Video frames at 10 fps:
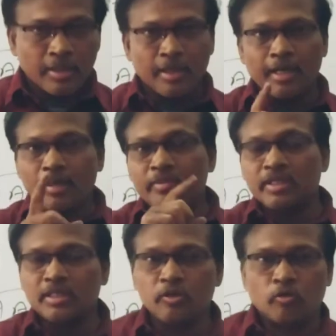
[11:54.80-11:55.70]

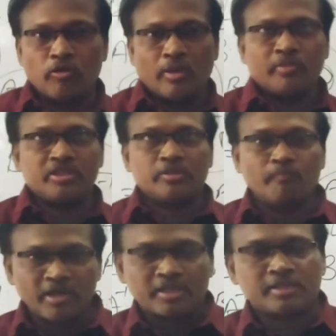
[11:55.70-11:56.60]
elementary row operation.
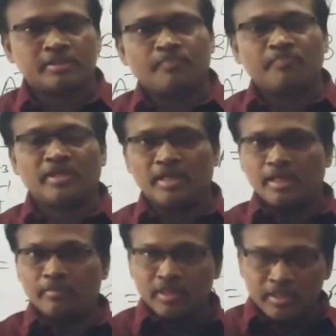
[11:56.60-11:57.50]
But
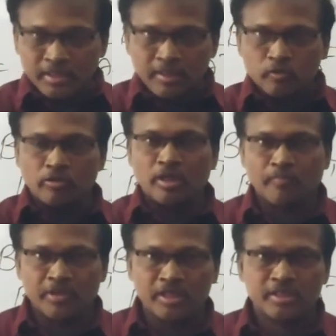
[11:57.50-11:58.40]
elementary row
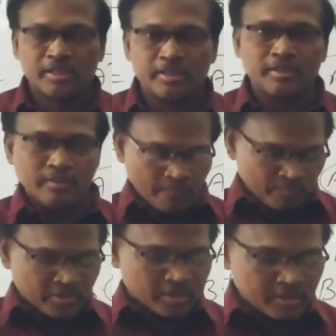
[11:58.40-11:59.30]
operation
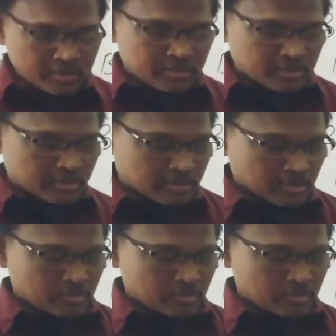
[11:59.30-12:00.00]
is the